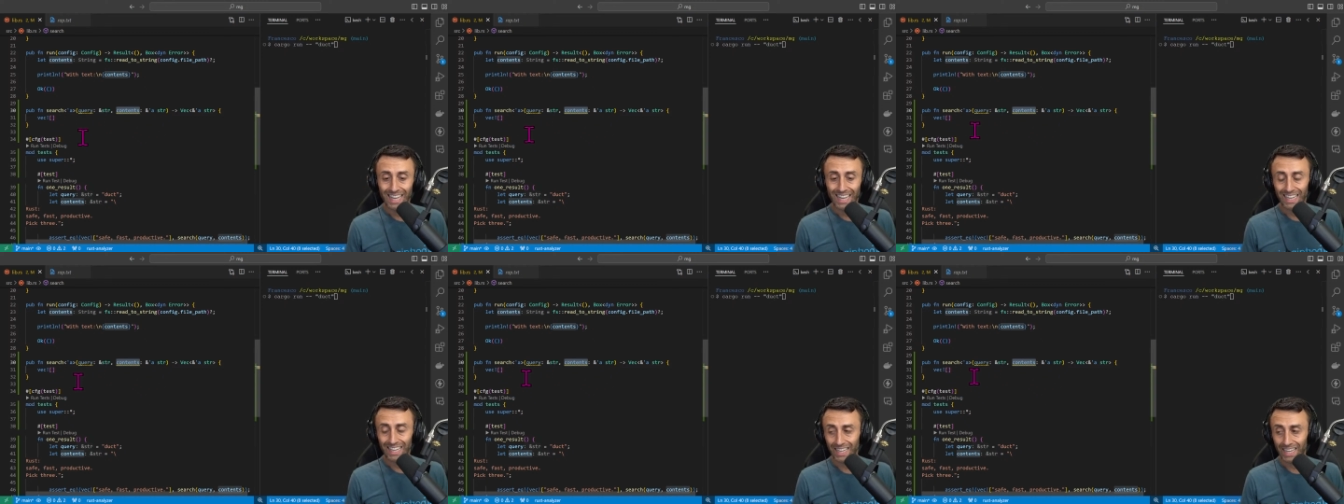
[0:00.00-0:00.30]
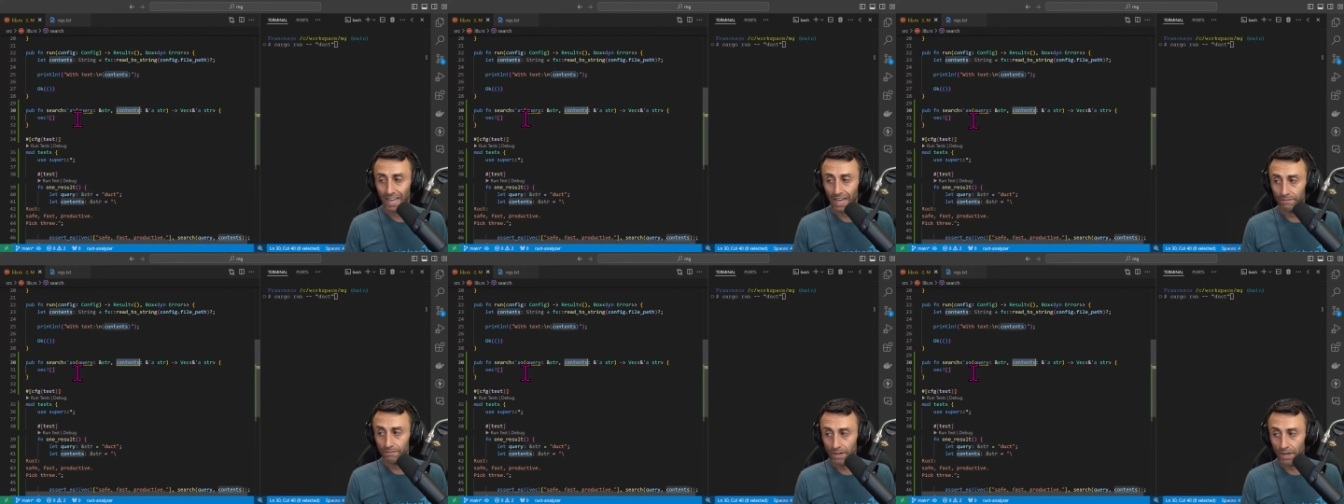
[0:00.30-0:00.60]

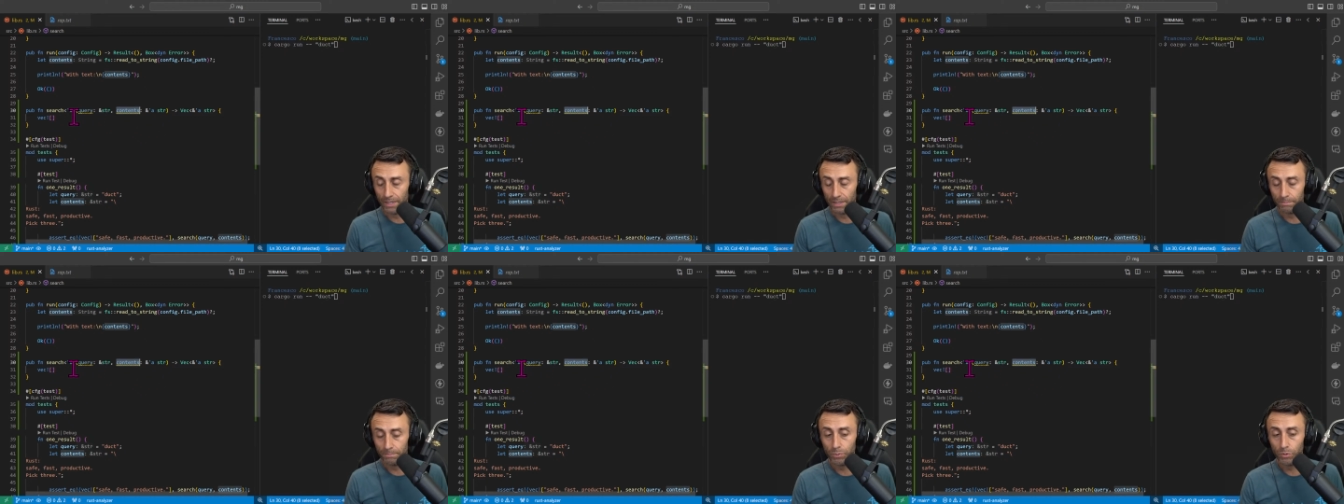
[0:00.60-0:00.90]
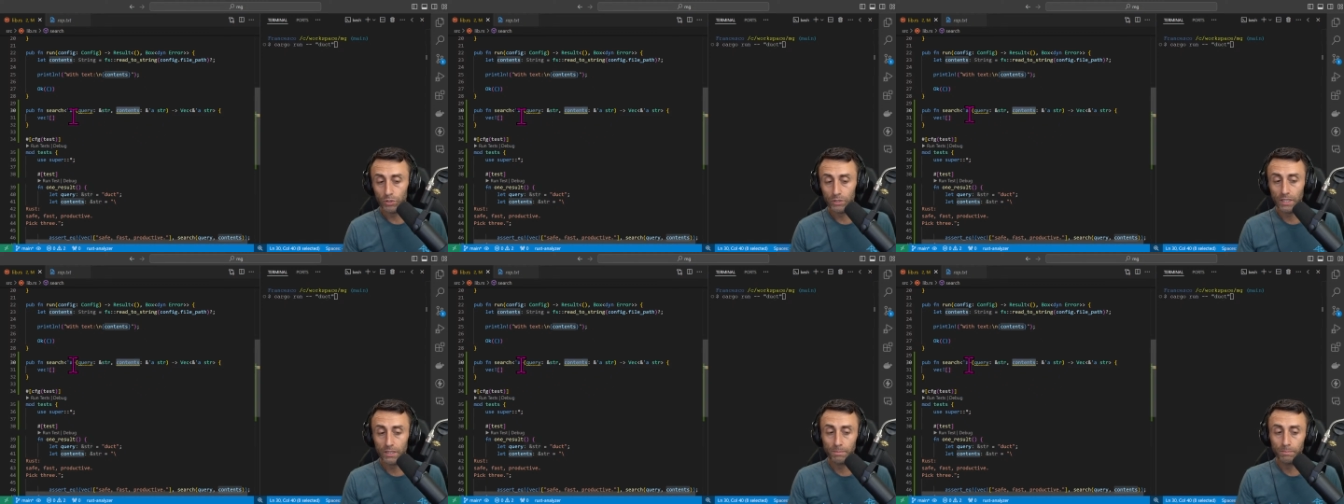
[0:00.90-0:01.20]
Uh, an
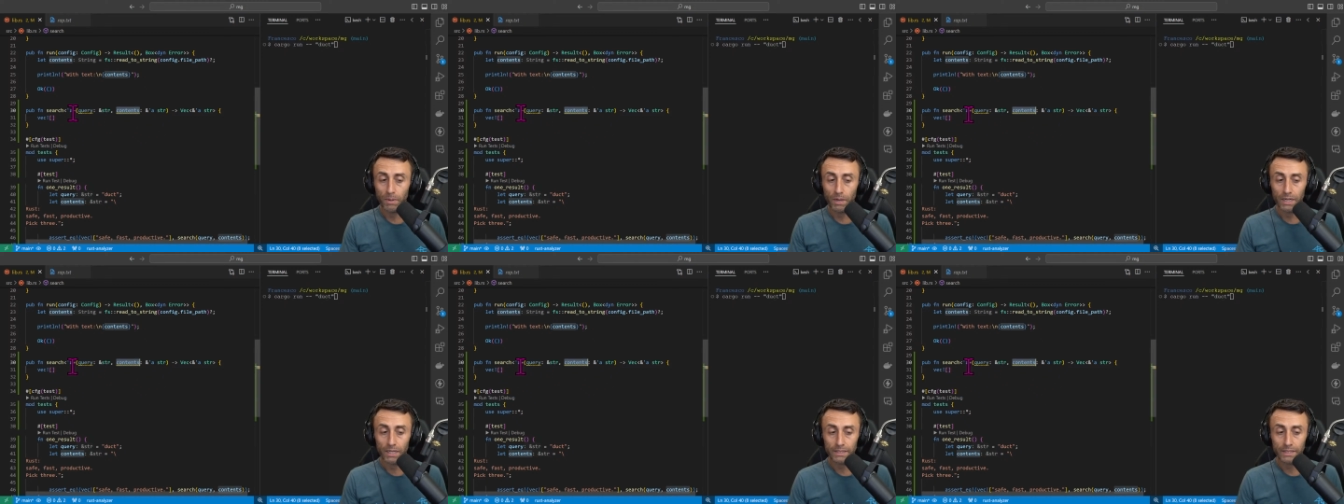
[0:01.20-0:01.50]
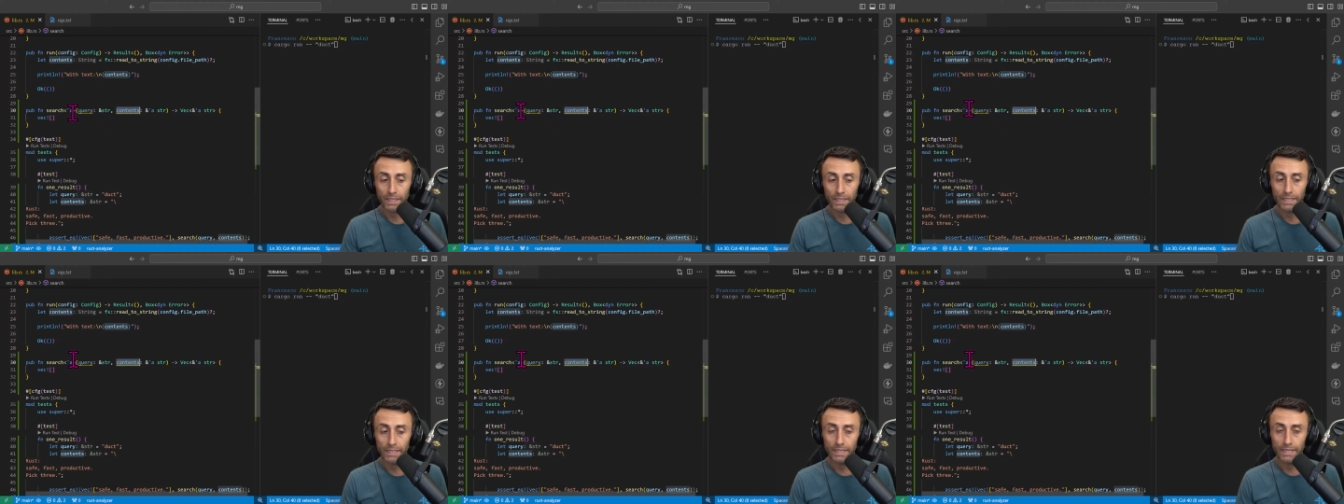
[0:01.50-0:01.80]
important part
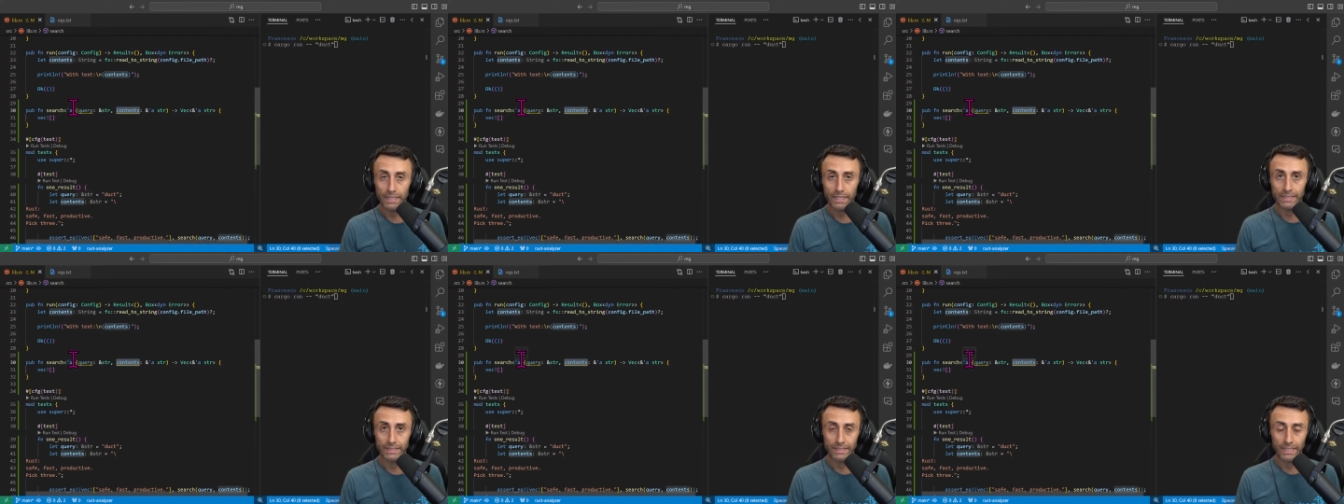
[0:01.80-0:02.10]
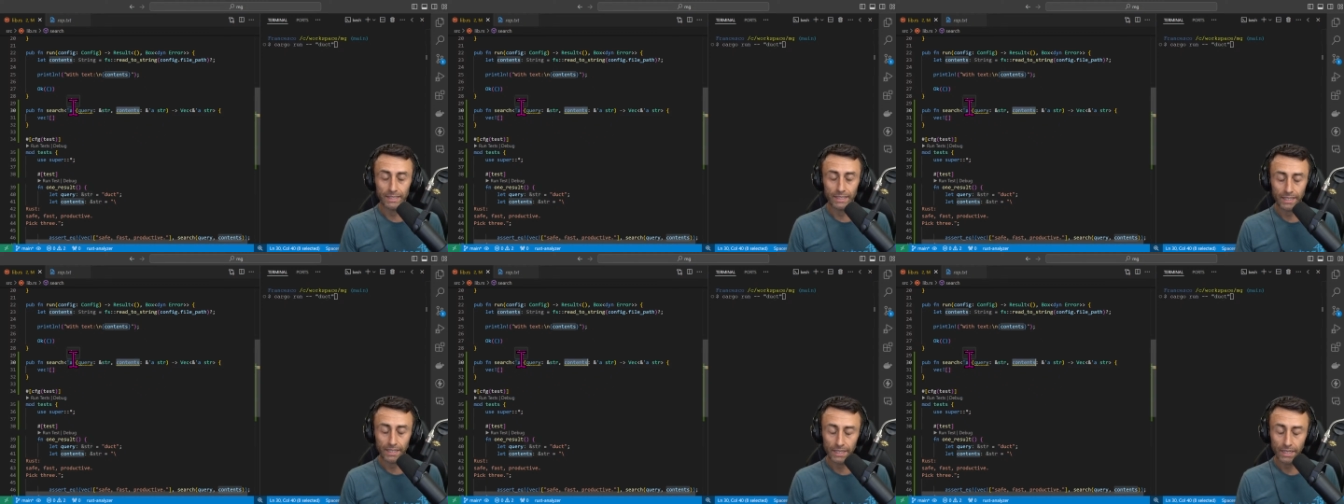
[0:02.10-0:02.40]
here is
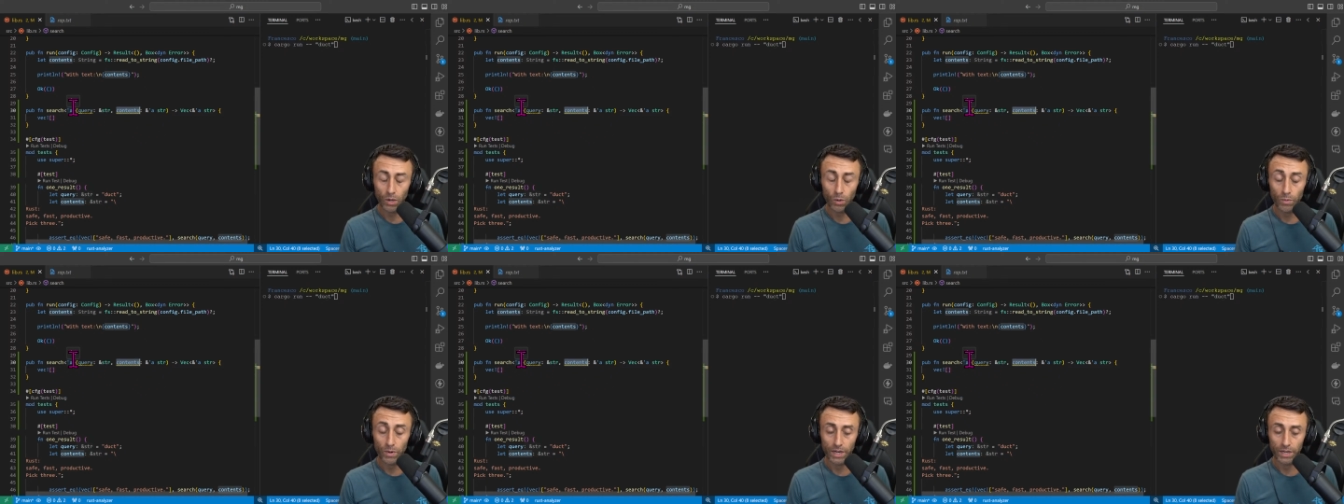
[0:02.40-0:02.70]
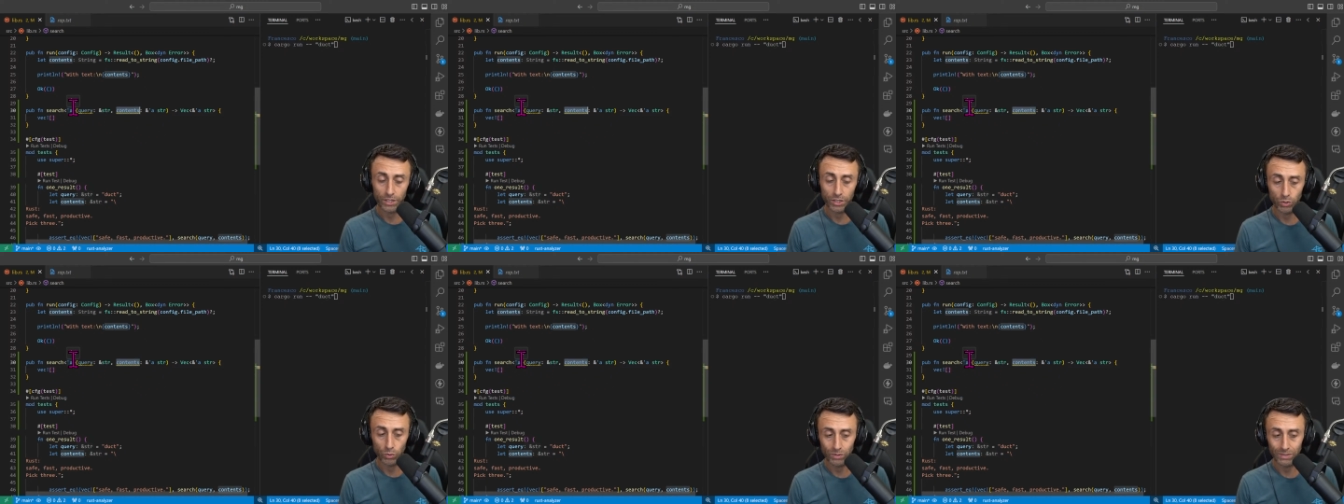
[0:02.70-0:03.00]
that here we are
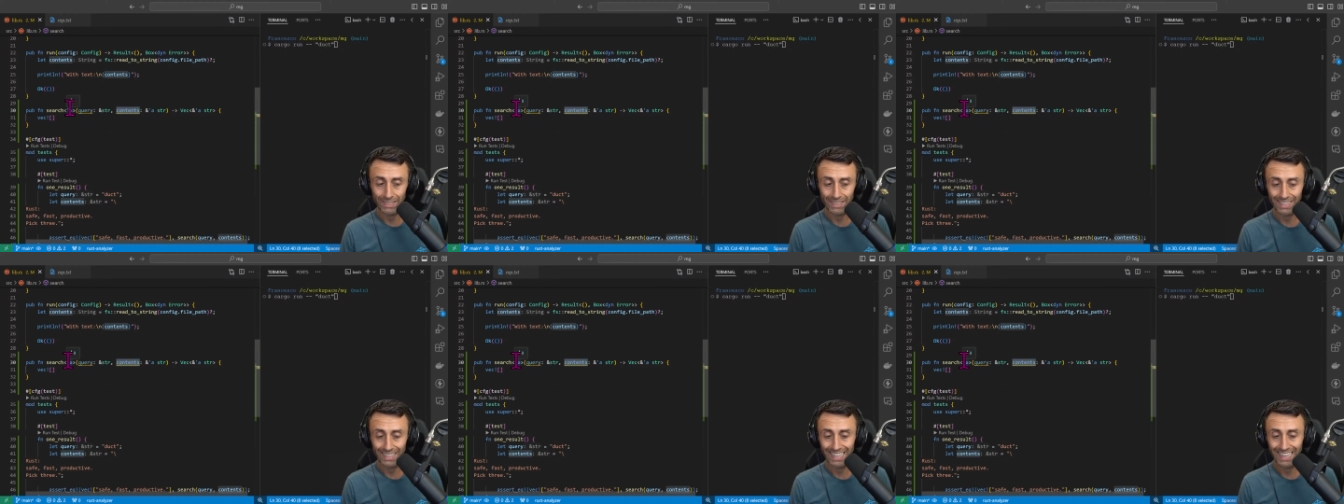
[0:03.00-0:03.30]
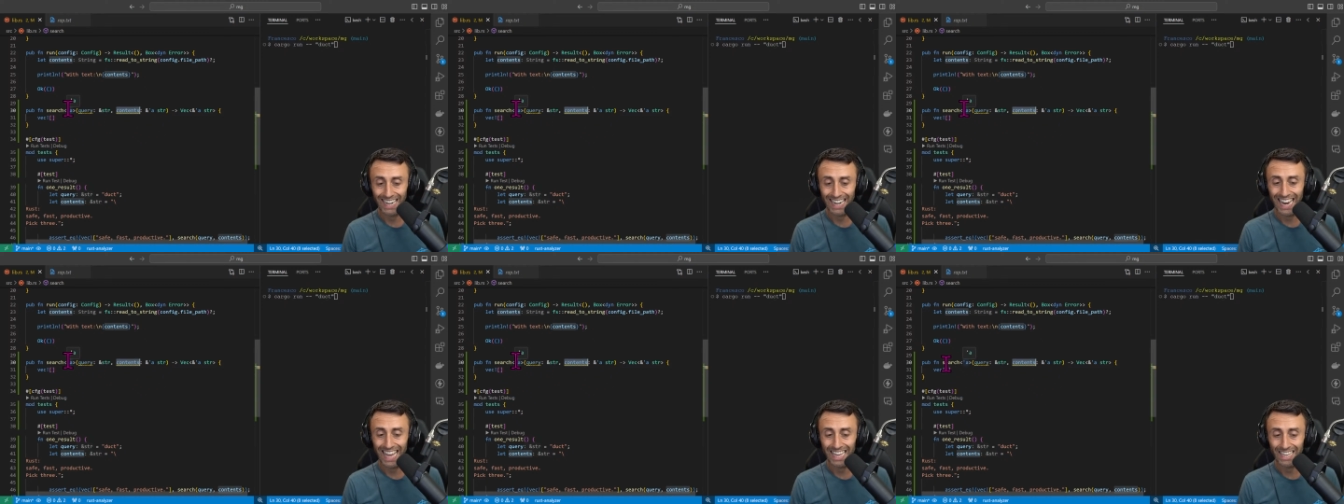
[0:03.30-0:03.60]
using
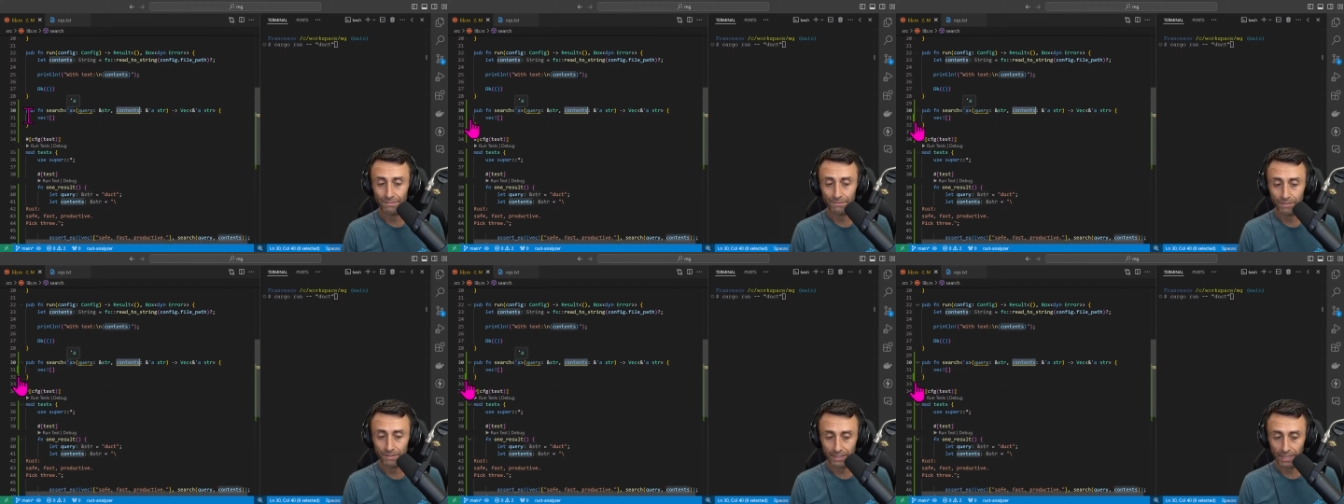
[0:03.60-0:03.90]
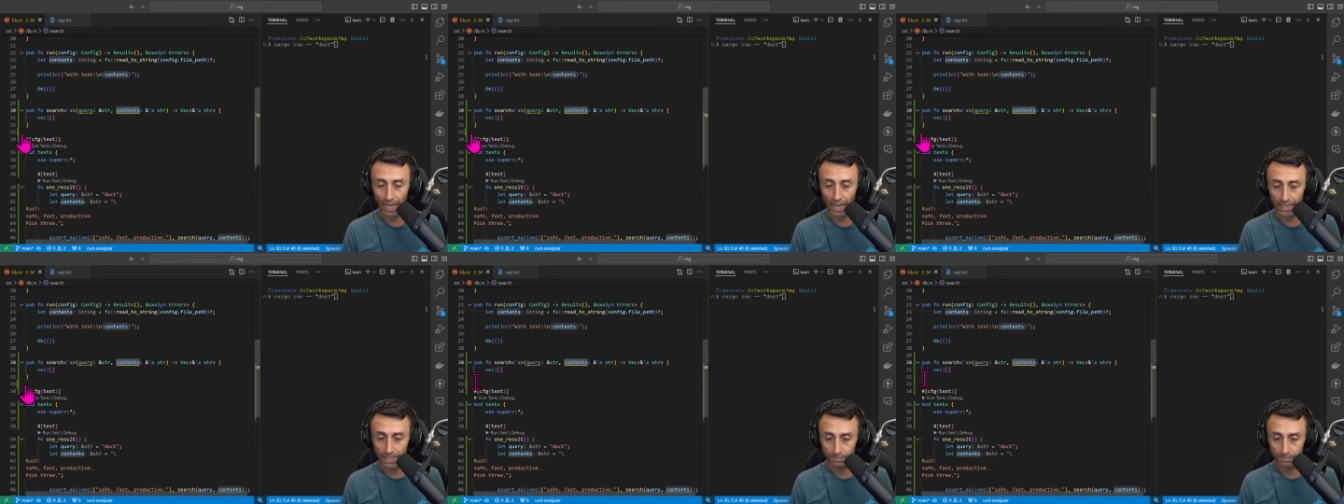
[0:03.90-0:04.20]

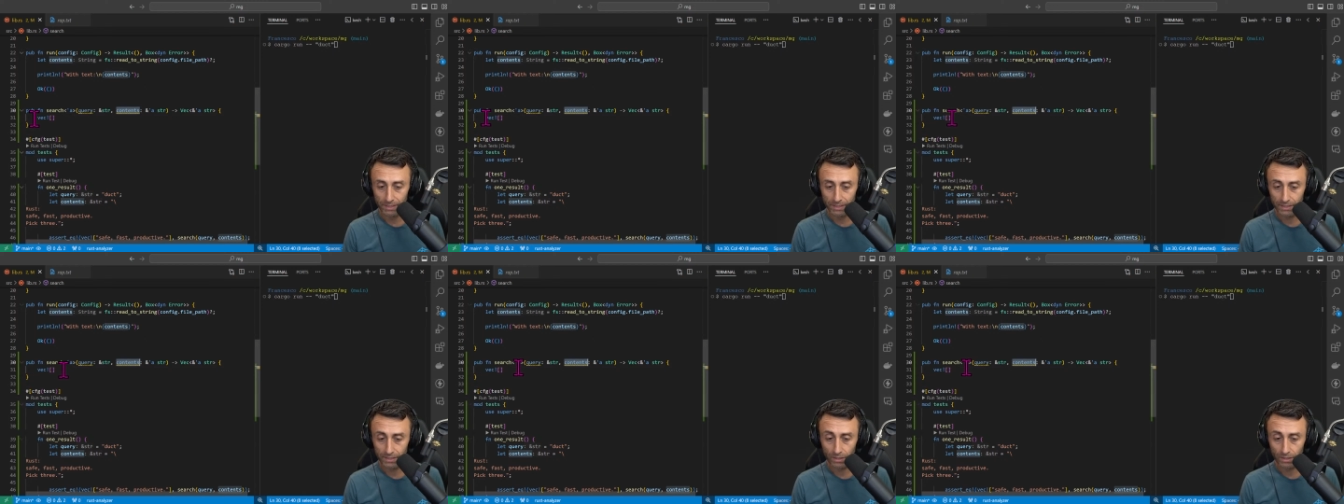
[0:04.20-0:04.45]
lifetimes.